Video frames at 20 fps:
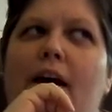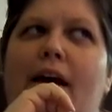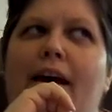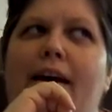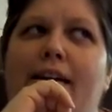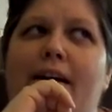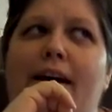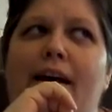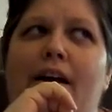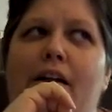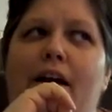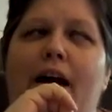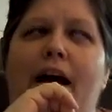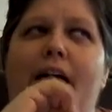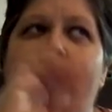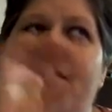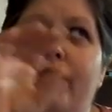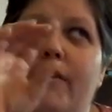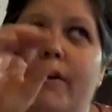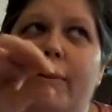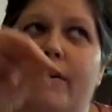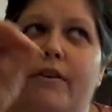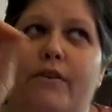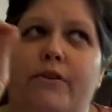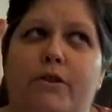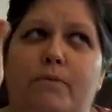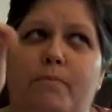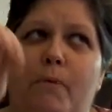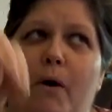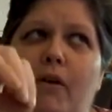I'll have
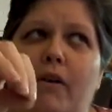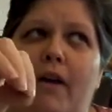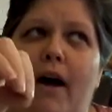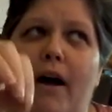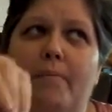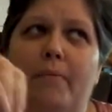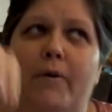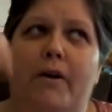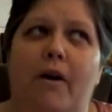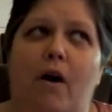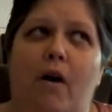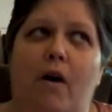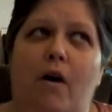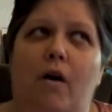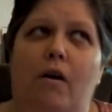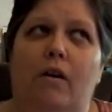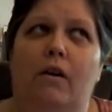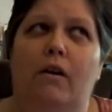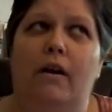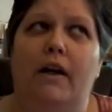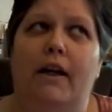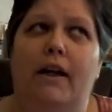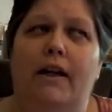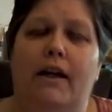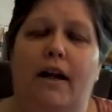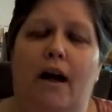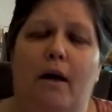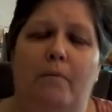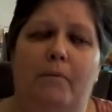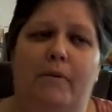another small library haul in
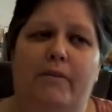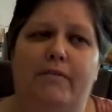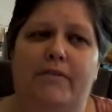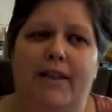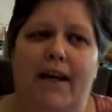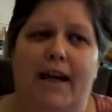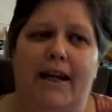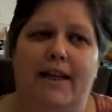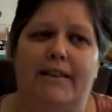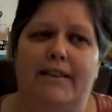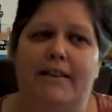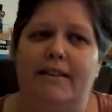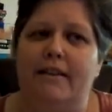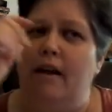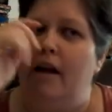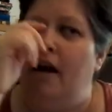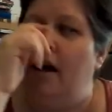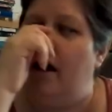a couple of days.